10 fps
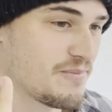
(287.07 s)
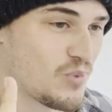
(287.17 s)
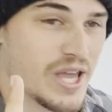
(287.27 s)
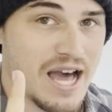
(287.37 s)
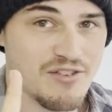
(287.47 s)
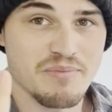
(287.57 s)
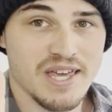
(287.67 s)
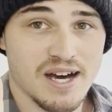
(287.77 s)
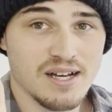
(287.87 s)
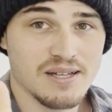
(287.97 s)
we have them
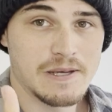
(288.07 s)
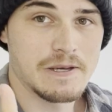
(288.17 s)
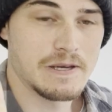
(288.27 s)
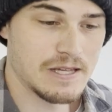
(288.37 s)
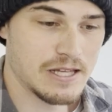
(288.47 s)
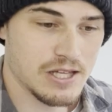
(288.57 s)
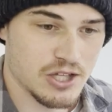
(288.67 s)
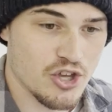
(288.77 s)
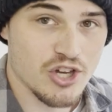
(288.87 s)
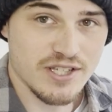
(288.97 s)
here.
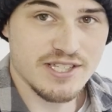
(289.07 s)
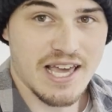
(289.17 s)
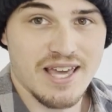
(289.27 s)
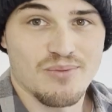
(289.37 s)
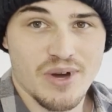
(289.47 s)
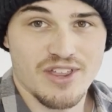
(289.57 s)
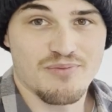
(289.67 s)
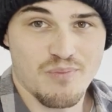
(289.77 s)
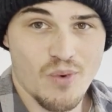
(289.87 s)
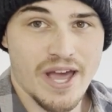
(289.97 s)
You can see
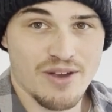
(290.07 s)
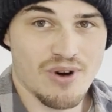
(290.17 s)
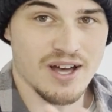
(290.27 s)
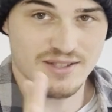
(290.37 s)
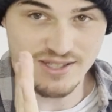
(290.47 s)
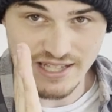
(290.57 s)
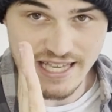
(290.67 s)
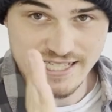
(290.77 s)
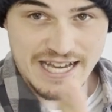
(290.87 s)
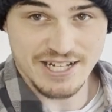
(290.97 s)
where he runs, the
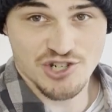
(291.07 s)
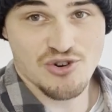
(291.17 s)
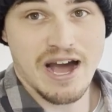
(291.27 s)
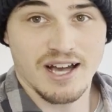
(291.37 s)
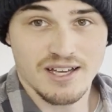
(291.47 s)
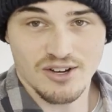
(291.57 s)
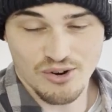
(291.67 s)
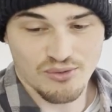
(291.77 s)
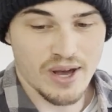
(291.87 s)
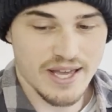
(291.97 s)
exact track
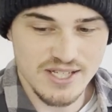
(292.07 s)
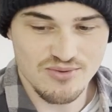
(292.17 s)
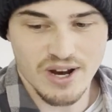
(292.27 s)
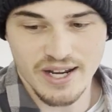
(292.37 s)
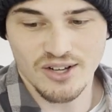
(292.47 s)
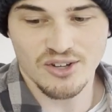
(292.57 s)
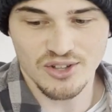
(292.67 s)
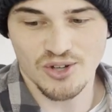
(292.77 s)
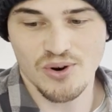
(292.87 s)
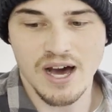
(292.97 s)
of where he's running on
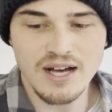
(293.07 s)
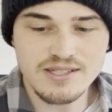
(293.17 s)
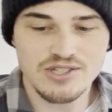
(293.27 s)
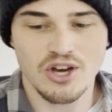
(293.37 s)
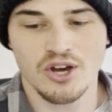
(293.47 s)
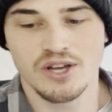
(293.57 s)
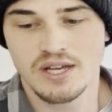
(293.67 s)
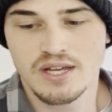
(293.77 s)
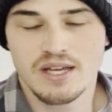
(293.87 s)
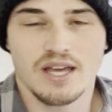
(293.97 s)
the grass. So
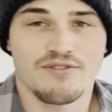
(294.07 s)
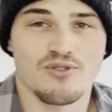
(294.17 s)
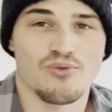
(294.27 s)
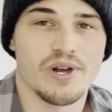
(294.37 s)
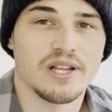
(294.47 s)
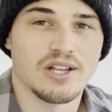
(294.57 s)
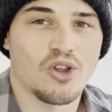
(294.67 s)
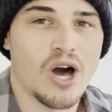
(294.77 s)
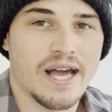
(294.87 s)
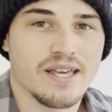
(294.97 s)
if you really
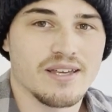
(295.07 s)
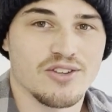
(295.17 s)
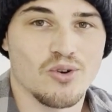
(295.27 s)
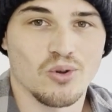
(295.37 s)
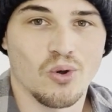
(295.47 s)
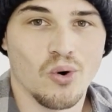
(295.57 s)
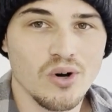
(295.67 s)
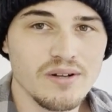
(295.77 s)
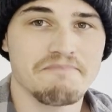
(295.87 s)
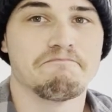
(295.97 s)
like your
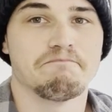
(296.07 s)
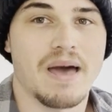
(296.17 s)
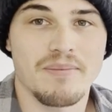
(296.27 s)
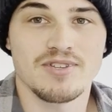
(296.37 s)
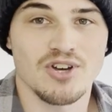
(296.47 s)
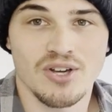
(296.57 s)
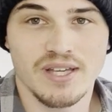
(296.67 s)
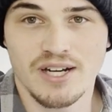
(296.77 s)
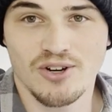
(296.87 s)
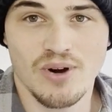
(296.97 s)
lawn, maybe don't
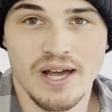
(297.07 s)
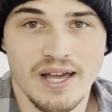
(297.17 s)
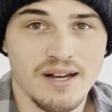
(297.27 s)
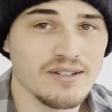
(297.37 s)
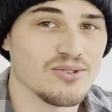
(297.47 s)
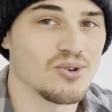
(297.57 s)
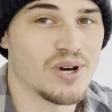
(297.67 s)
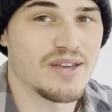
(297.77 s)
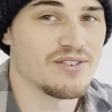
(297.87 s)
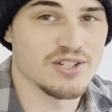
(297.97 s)
get a greyhound
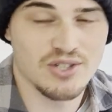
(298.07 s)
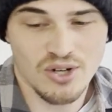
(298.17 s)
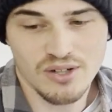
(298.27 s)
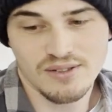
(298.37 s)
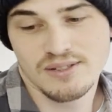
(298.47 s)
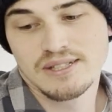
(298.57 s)
or even a dog